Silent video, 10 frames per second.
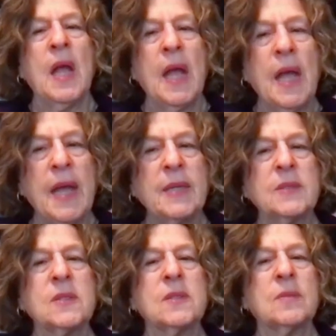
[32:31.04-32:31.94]

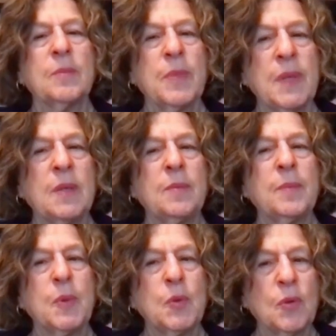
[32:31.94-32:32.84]
has been
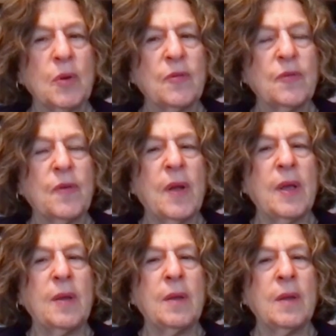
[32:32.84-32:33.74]

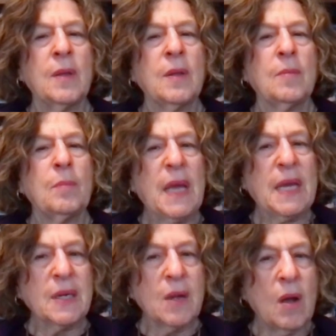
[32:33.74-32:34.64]
purifying
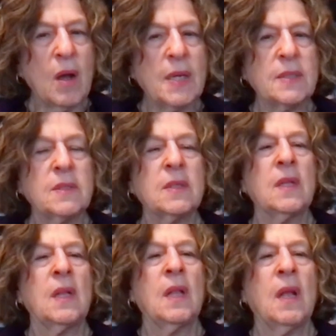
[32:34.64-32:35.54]
mankind
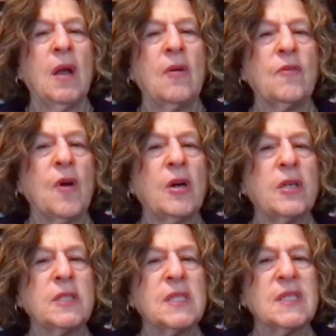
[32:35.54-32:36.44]
of
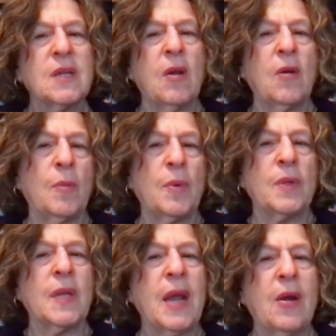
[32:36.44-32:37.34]

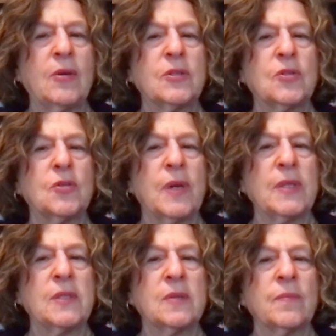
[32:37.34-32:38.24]
undesirable character
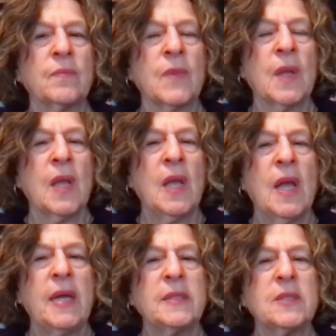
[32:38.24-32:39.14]
traits.
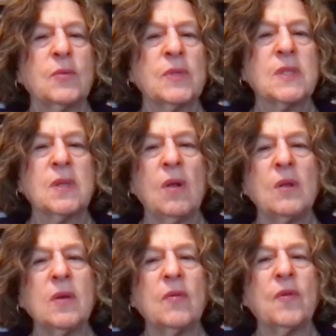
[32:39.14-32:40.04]
And as a
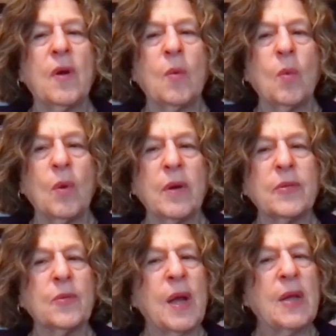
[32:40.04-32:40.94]
result of our work
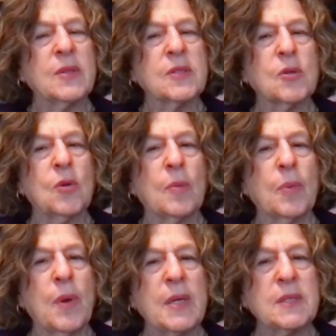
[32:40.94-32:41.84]
throughout this long
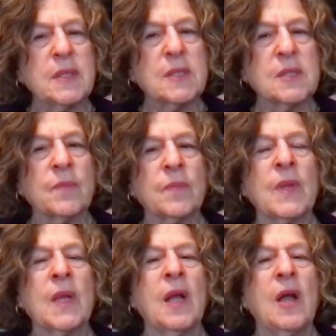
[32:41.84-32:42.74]
process
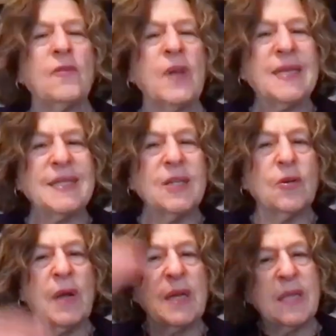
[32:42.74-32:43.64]
of
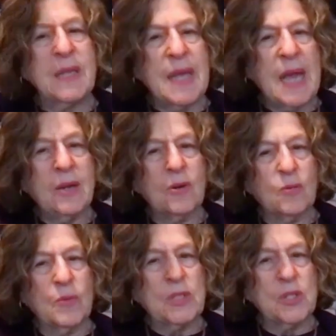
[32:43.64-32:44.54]
integrating that
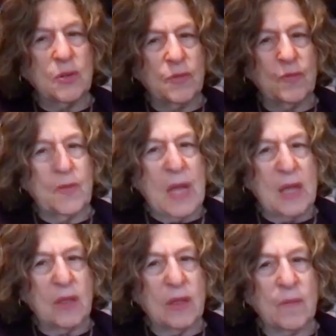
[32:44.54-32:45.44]
original
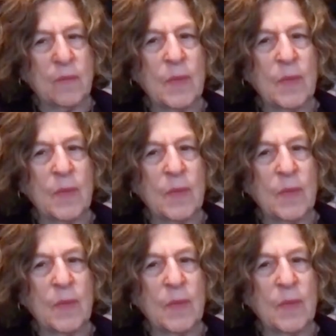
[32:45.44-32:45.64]
faith,